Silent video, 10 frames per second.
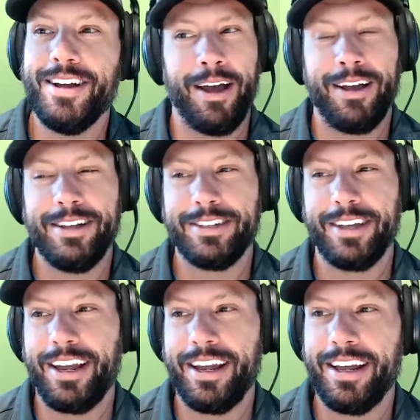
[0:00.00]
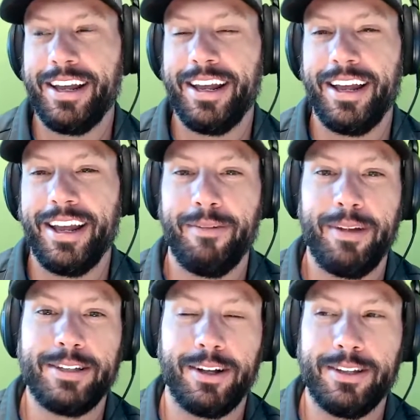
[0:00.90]
he's
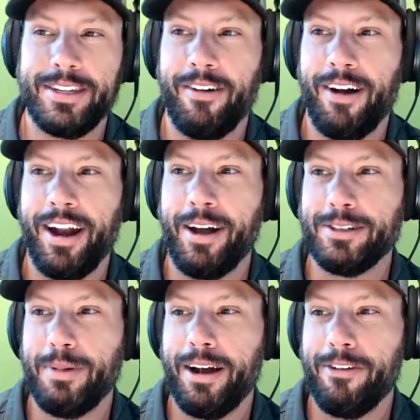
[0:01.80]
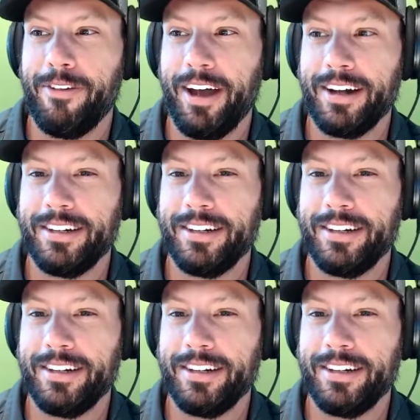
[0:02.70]
he's on set right now, as a matter of fact.